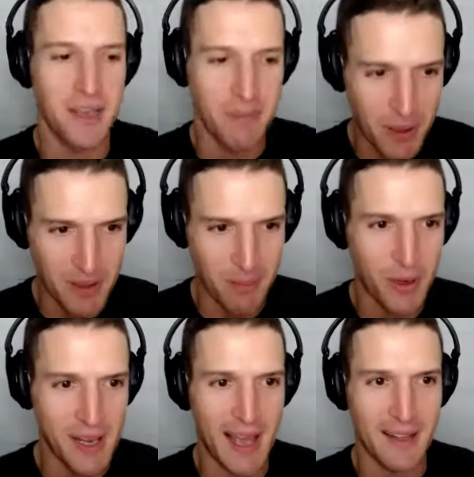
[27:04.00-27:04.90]
you put
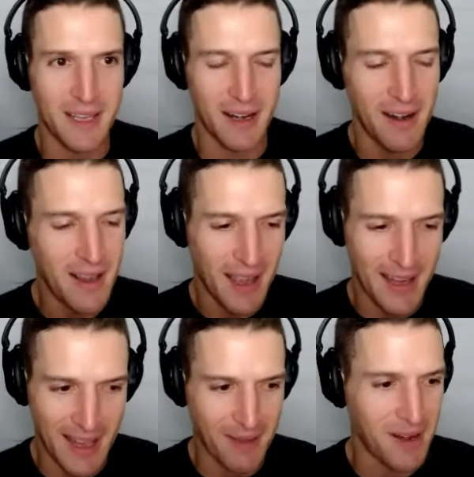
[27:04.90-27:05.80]
put it out there,
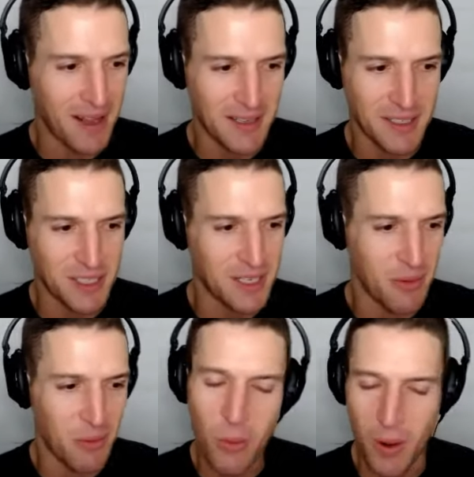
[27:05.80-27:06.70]
and Evan, it just
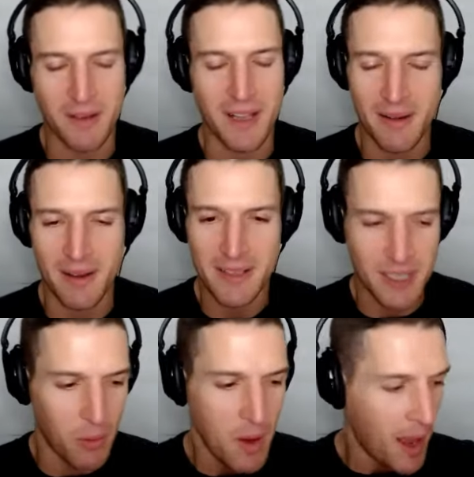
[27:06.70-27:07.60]
well done.
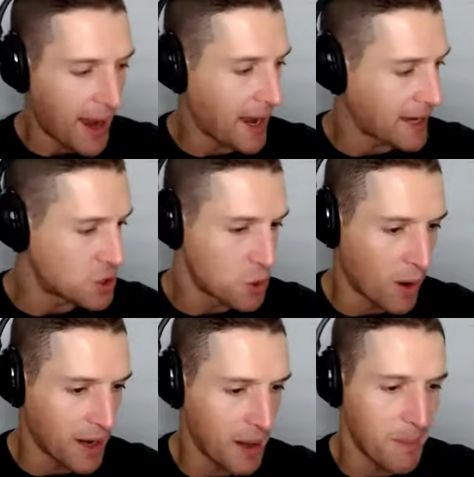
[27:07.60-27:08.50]
So I, I do
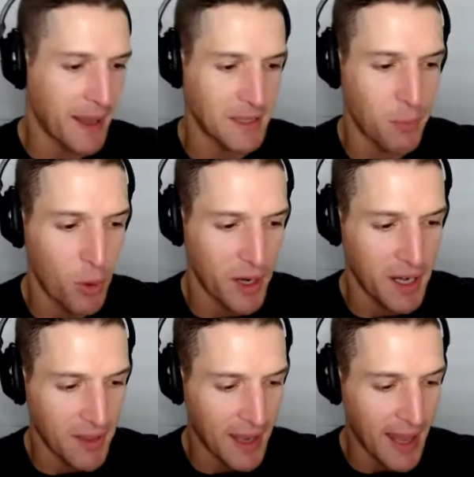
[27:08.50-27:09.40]
want to uh, make the point
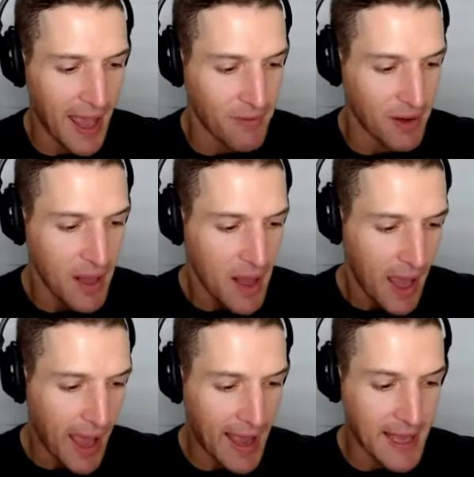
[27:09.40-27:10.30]
here that Evan
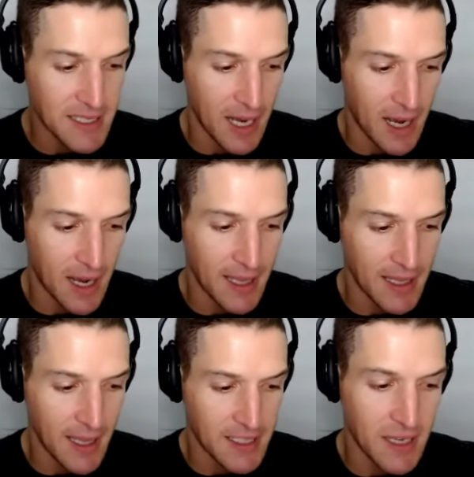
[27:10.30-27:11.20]
has uh,
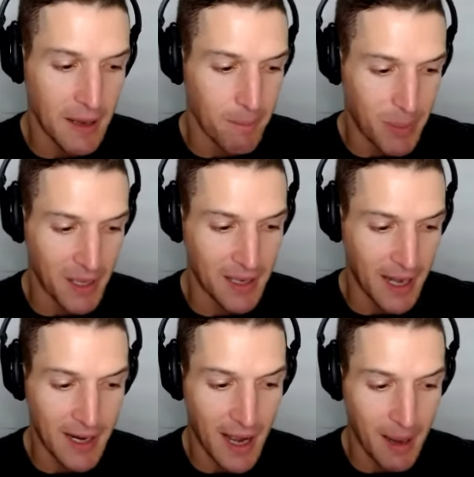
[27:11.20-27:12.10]
it, it's
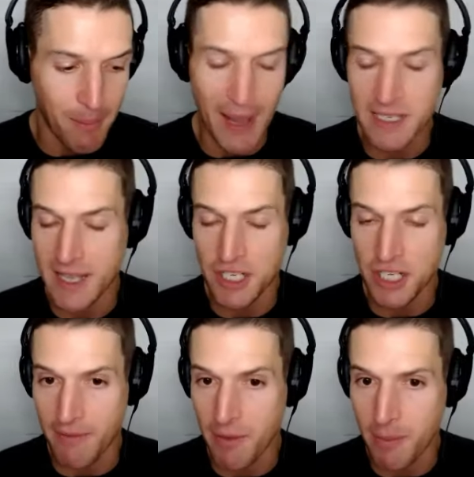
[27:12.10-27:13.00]
bit.ly.com backslash
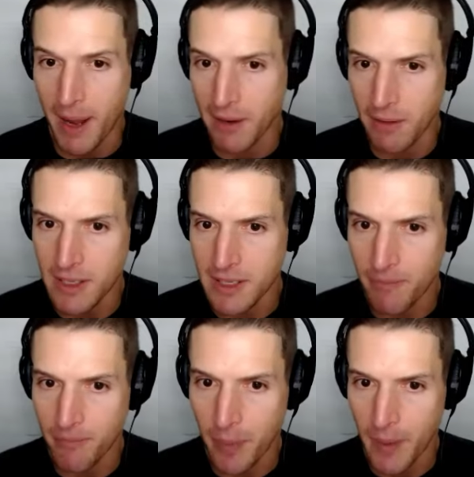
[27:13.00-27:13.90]
Evan Bio.
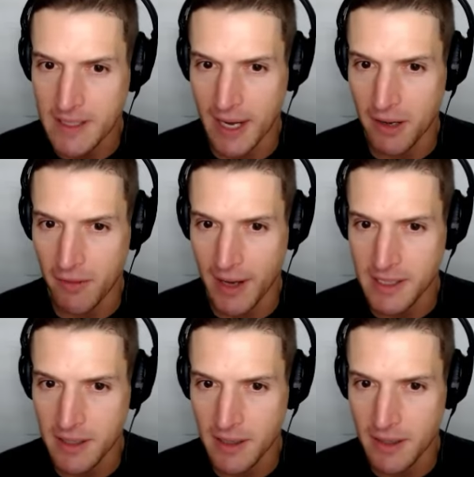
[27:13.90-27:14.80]
Is that correct?